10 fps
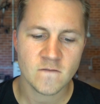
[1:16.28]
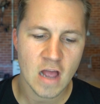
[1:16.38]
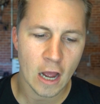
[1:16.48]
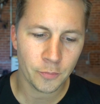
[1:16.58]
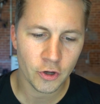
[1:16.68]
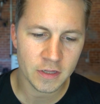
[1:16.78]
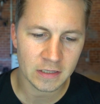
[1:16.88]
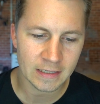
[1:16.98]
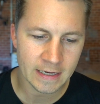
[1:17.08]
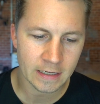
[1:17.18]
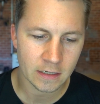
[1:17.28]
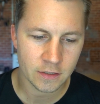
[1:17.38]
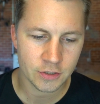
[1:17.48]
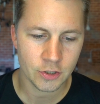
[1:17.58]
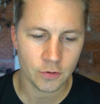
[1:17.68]
I'll put the link
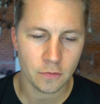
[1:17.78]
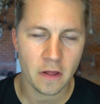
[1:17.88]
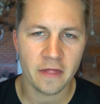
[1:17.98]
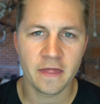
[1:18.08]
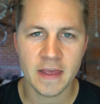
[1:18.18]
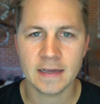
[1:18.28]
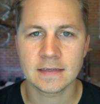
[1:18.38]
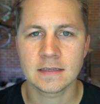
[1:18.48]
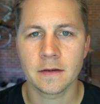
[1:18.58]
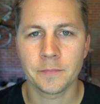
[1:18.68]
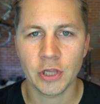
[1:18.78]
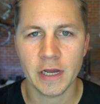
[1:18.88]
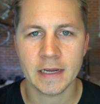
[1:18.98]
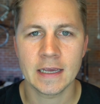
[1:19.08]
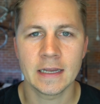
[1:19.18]
to this
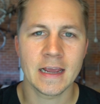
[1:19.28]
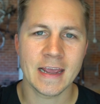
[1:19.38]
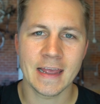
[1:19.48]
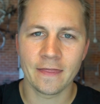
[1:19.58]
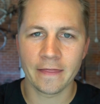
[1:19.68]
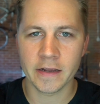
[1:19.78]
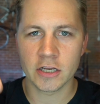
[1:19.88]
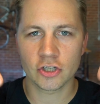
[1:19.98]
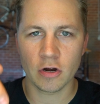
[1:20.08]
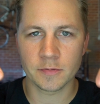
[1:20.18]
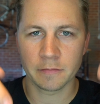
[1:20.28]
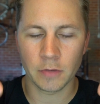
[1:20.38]
plugin in the description